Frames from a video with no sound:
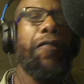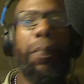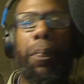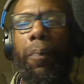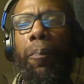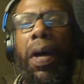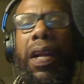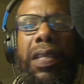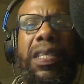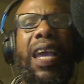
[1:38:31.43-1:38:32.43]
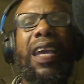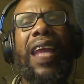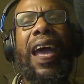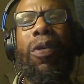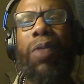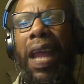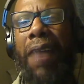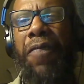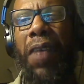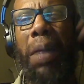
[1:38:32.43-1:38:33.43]
for money taken out, and
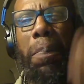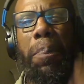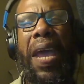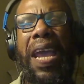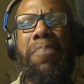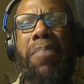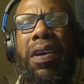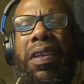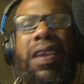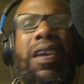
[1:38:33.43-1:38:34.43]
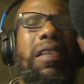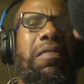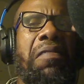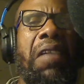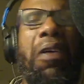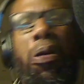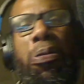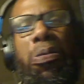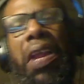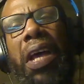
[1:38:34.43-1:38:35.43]
I fucking paid money, and
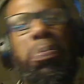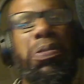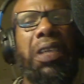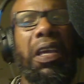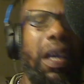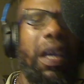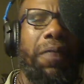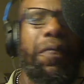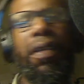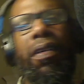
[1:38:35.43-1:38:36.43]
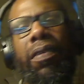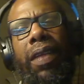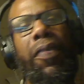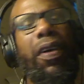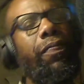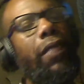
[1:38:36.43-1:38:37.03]
oh, that was a gift, and all that.